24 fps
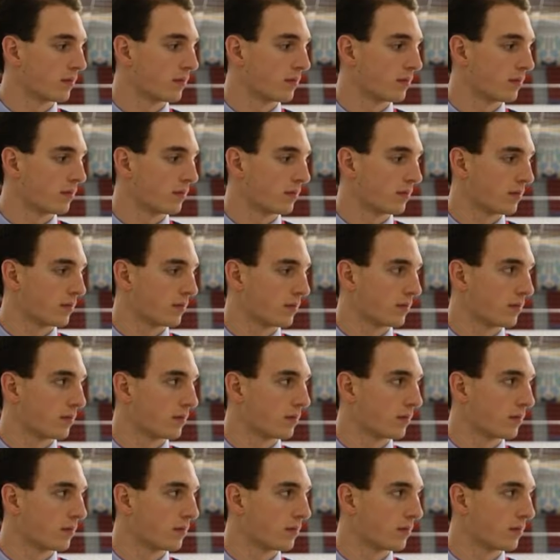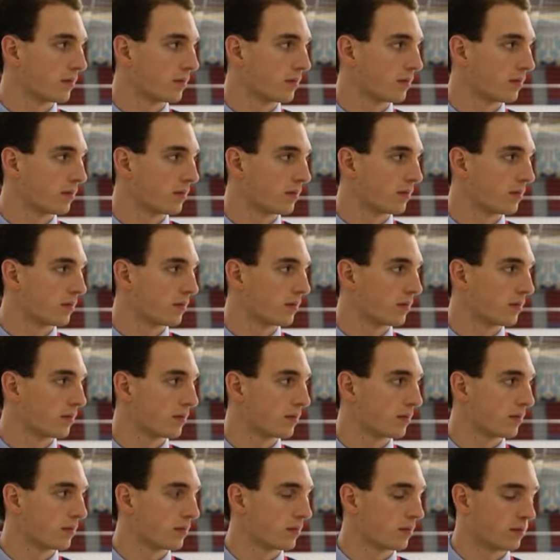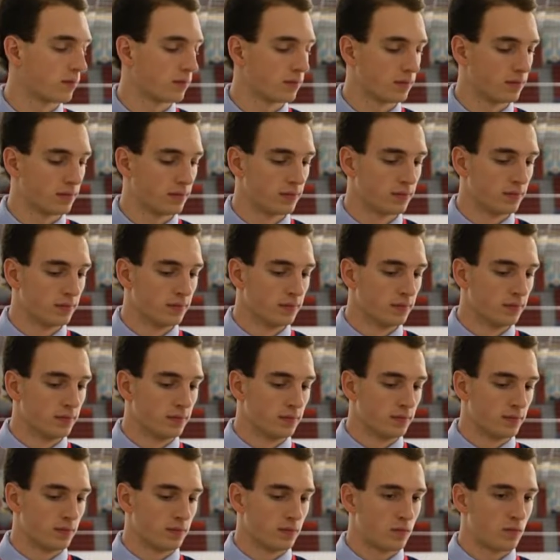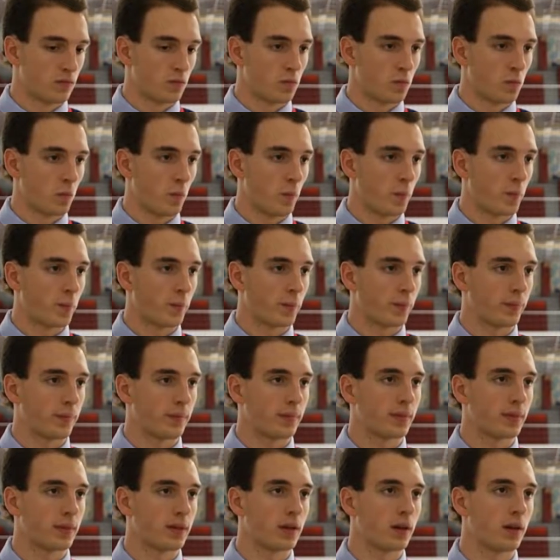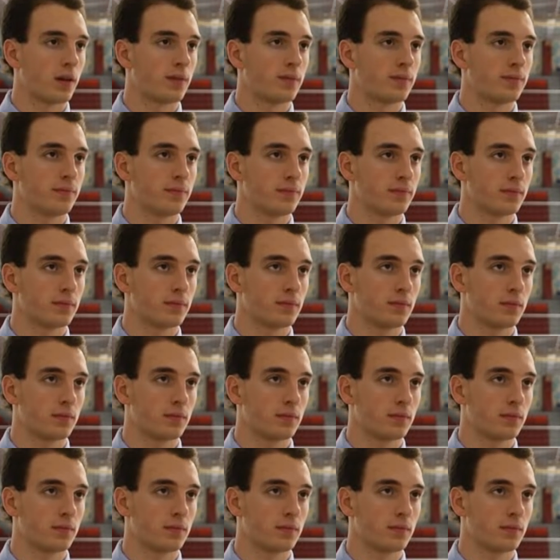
The person shown says nothing.